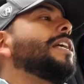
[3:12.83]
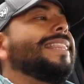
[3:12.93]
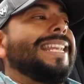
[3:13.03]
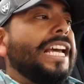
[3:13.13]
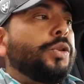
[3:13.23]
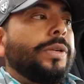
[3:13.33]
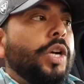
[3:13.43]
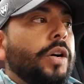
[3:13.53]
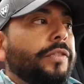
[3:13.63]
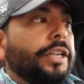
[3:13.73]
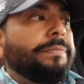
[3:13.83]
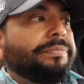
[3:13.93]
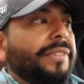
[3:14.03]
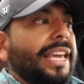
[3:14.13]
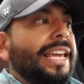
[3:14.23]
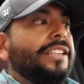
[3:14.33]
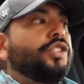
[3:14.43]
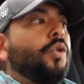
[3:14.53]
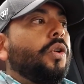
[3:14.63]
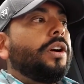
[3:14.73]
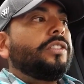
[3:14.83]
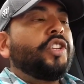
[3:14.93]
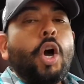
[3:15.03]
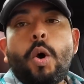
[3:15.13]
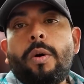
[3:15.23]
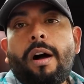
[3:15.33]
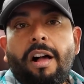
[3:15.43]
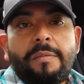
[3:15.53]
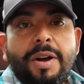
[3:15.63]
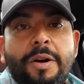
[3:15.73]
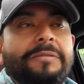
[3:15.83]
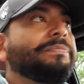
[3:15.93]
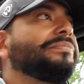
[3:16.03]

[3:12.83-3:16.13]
The next one over is your tow haul mode.